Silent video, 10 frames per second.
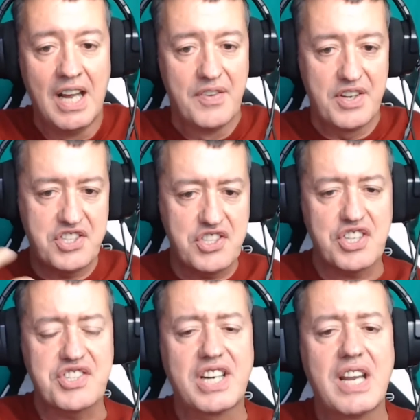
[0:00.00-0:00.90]
This is
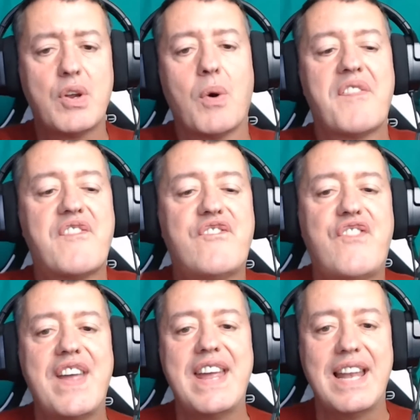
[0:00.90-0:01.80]
just to give you a
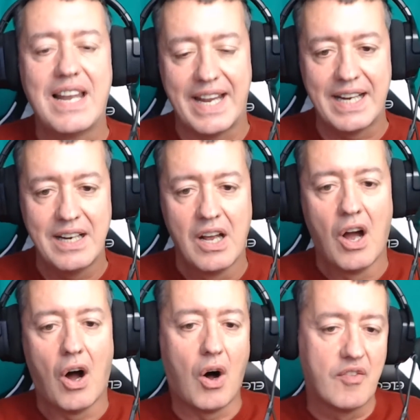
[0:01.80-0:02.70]
feeling
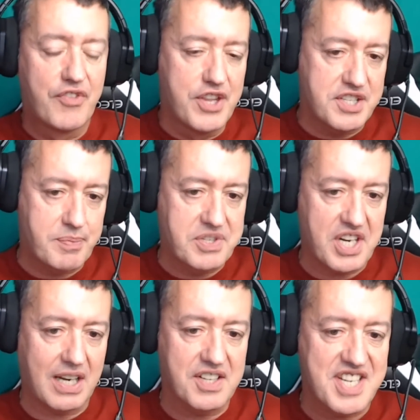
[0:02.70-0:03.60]
of this
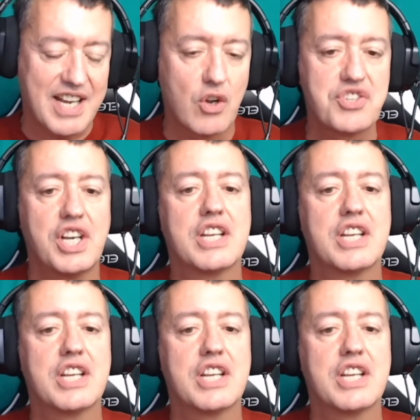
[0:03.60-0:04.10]
particular technology.